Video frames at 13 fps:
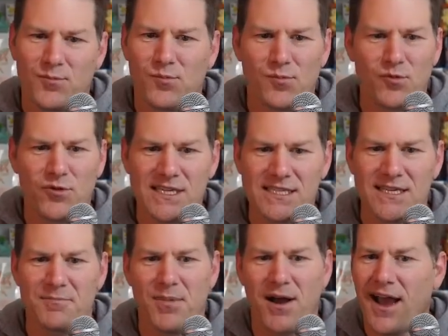
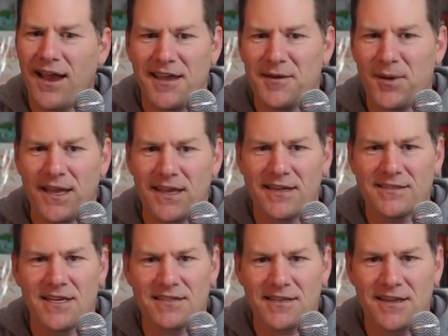breezing by him, I
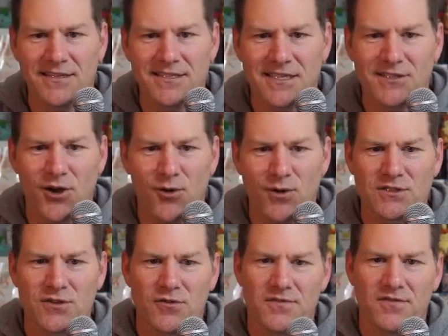guess, as he's going
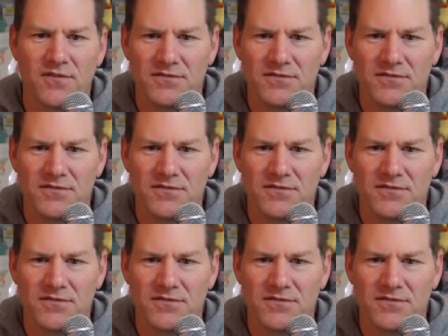so